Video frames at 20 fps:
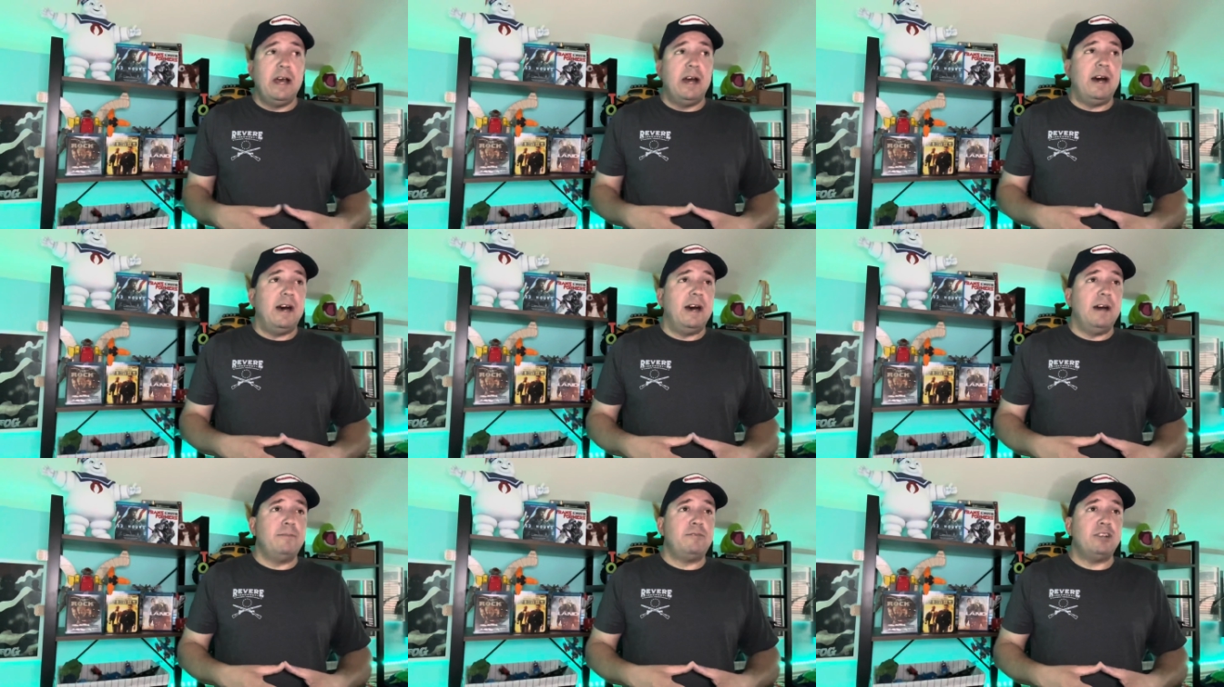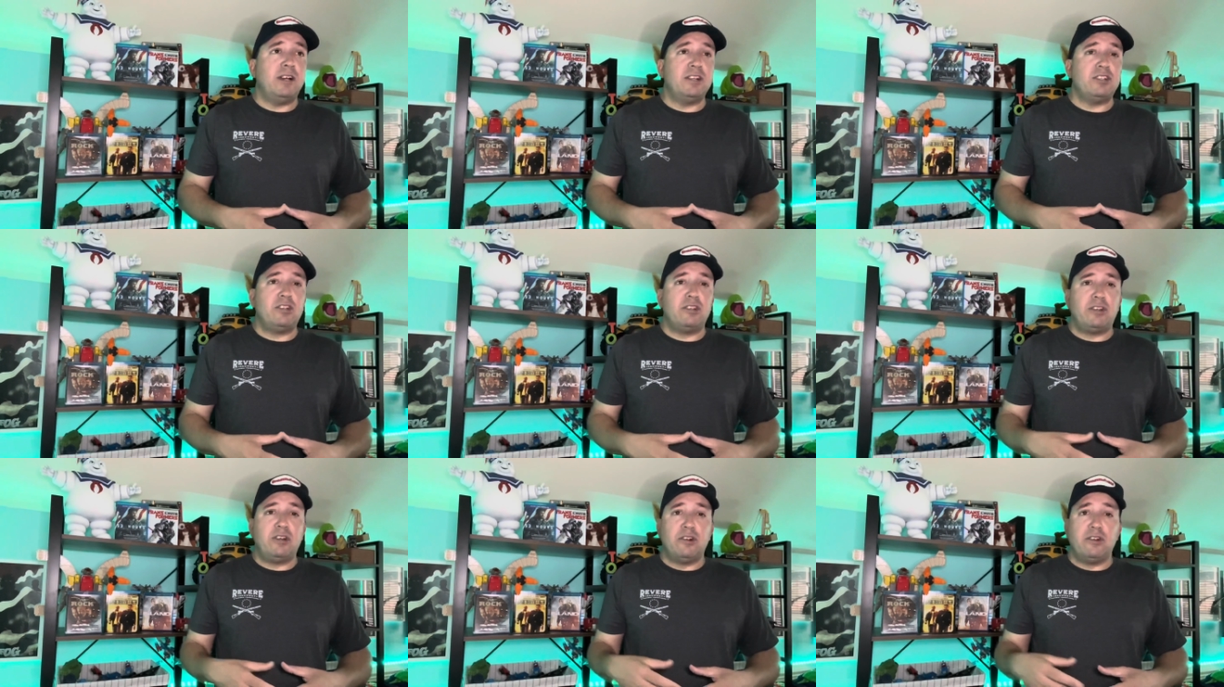John
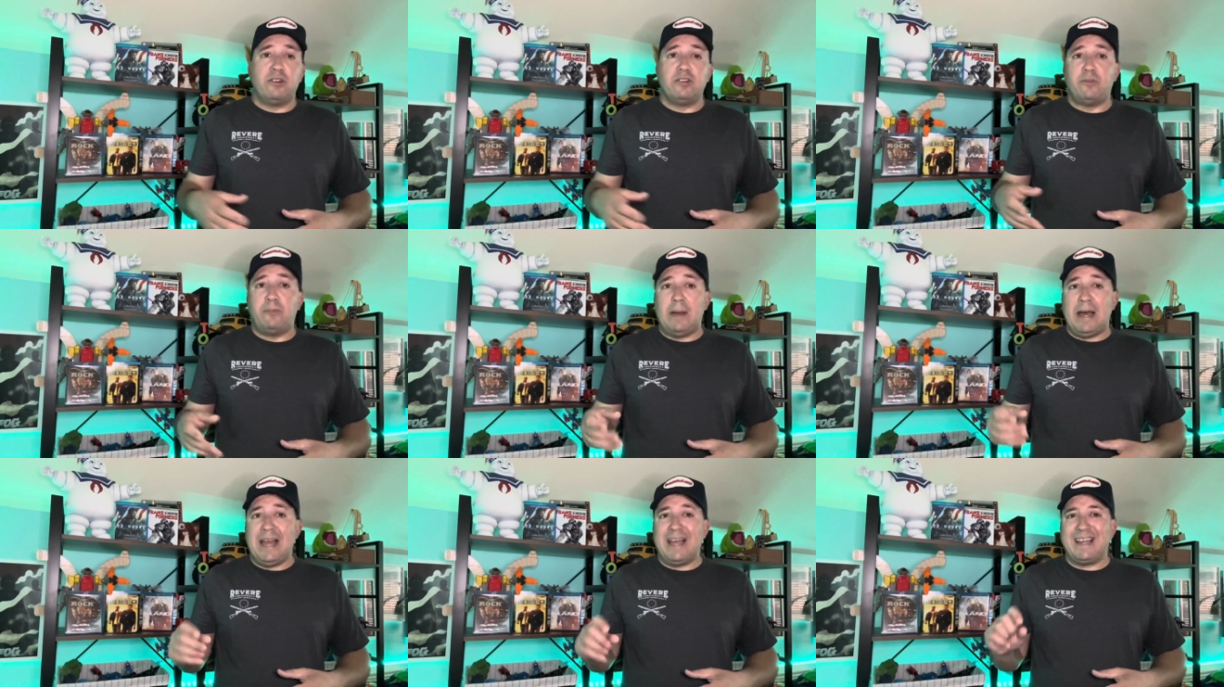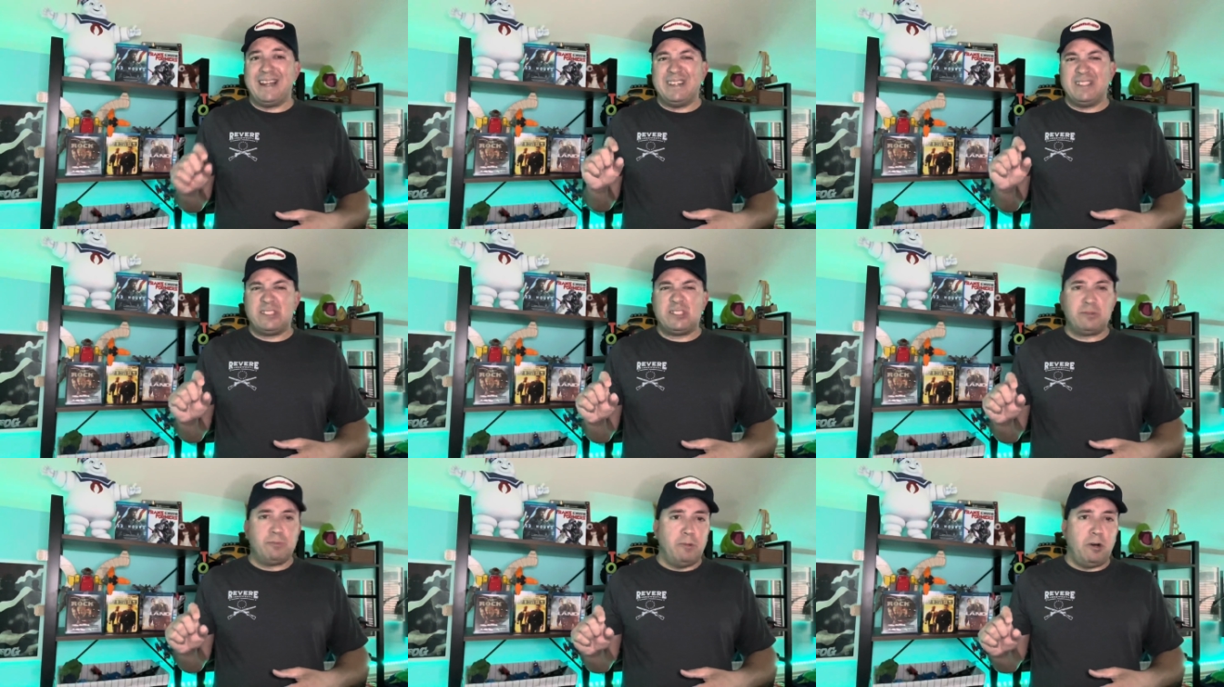Turturro's back in a
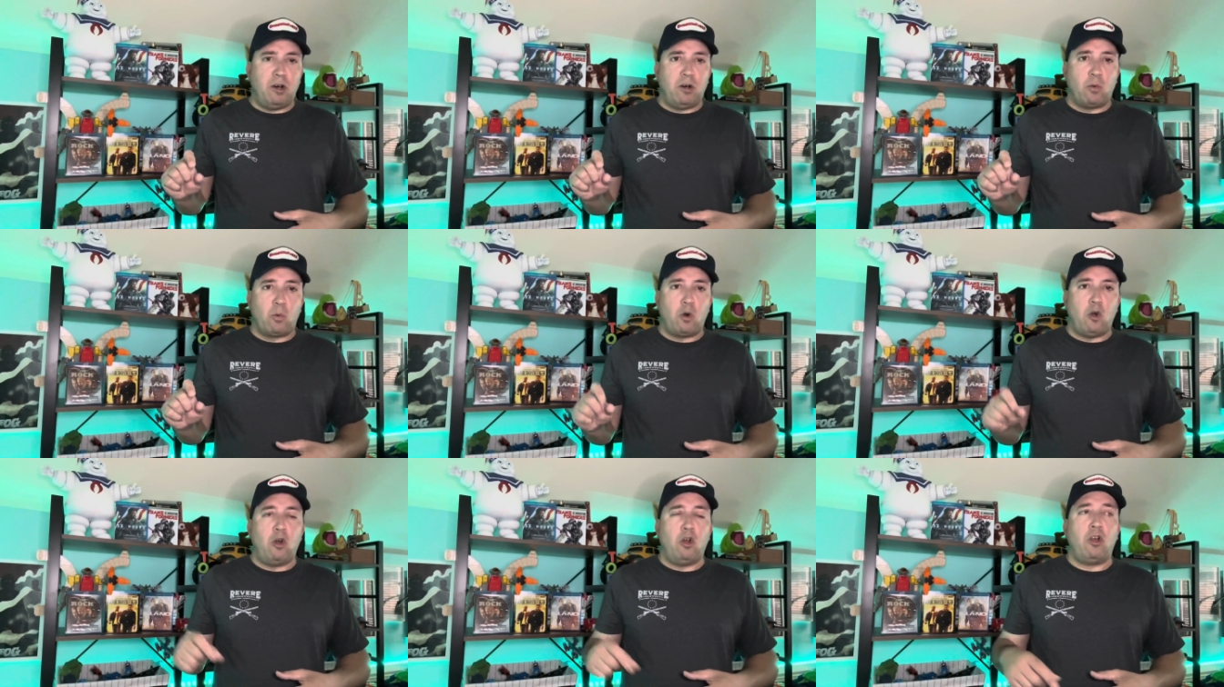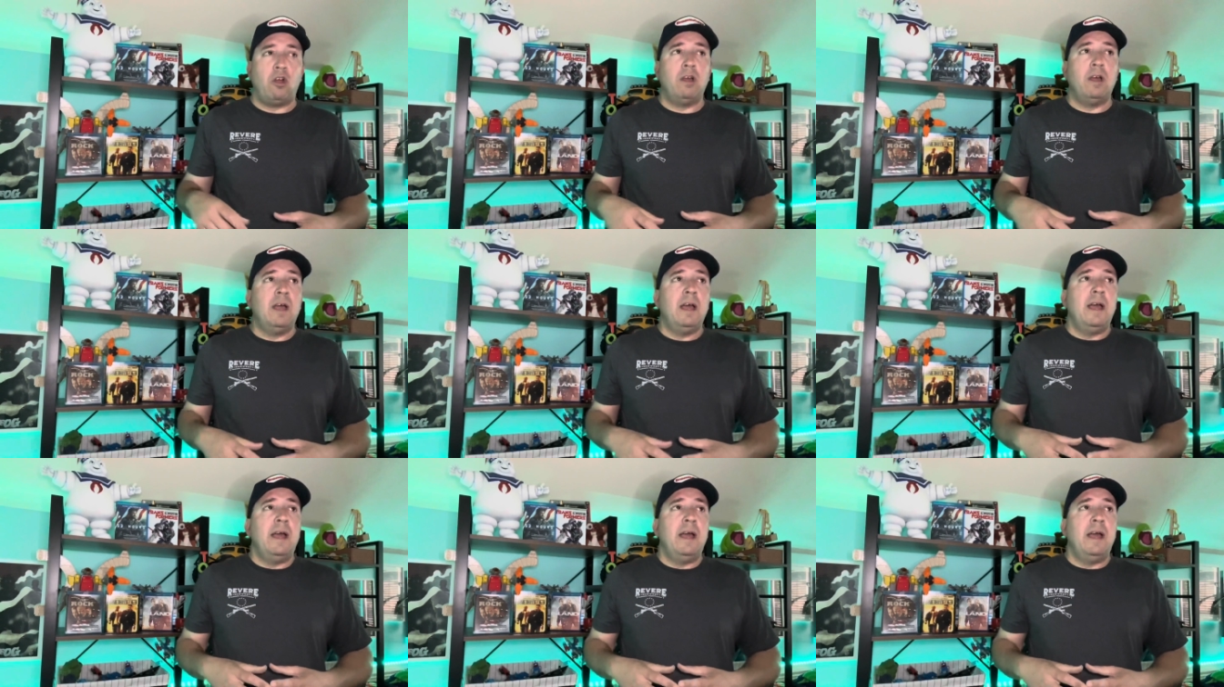small role.